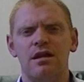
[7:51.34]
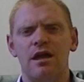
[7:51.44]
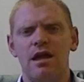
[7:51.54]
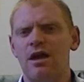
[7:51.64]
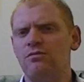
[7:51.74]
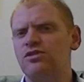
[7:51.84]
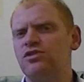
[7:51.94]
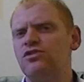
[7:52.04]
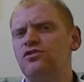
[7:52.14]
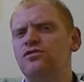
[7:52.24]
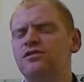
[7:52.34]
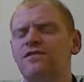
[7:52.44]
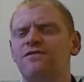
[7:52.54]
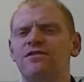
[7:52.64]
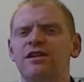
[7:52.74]
helps you to
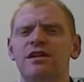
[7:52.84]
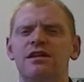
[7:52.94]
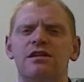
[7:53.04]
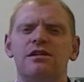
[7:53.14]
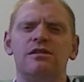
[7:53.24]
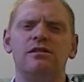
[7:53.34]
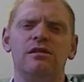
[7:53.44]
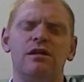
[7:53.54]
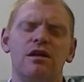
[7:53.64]
feel